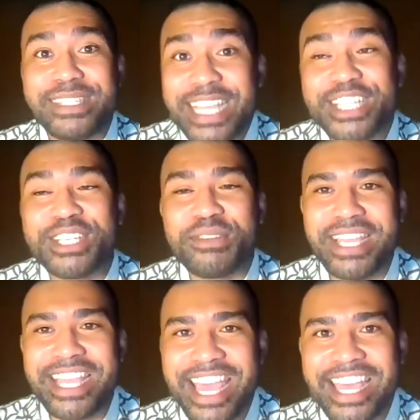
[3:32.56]
session
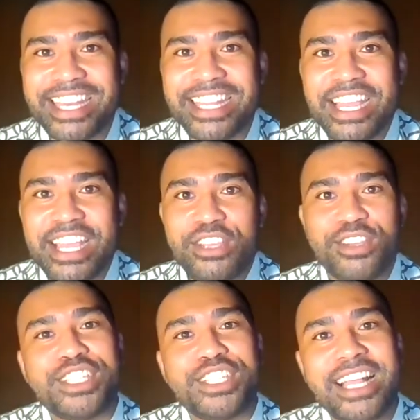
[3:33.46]
we had, your
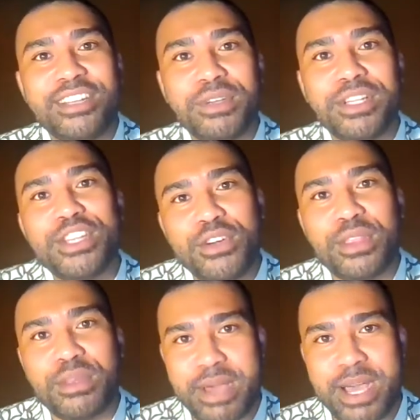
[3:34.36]
child will know
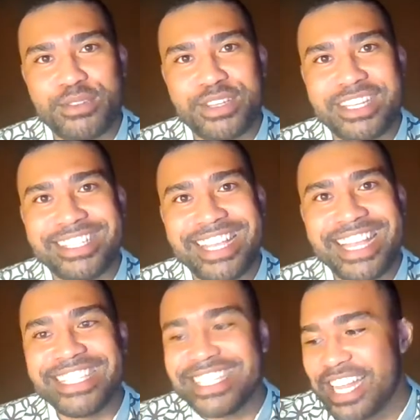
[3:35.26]
the boundaries
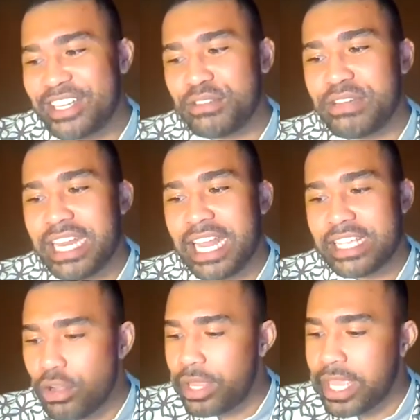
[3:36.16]
and start to realize,
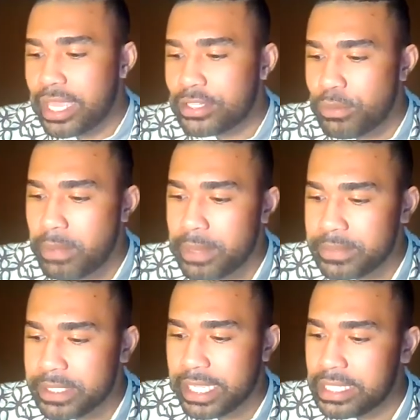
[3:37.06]
okay, so mom
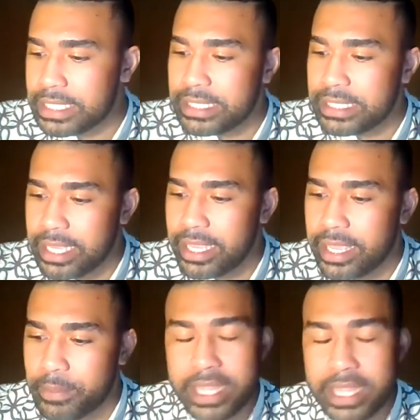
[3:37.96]
said 6
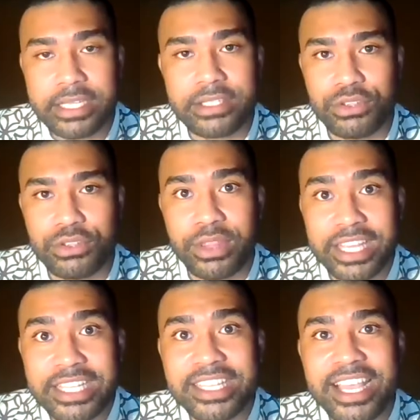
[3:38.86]
a.m. I need to do
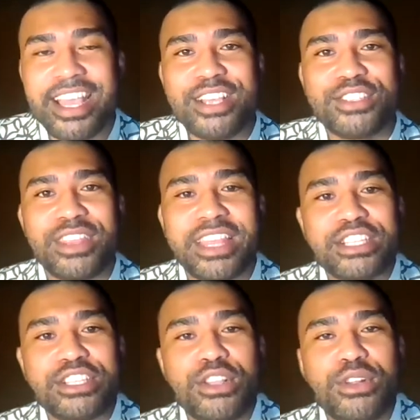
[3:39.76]
this. So they
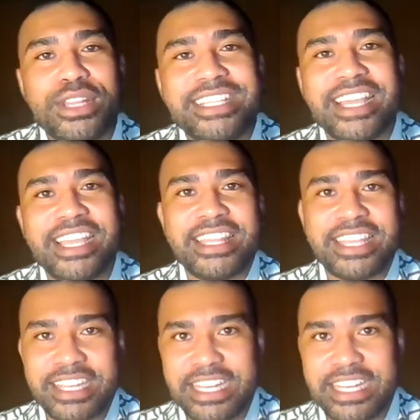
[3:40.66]
slowly taking that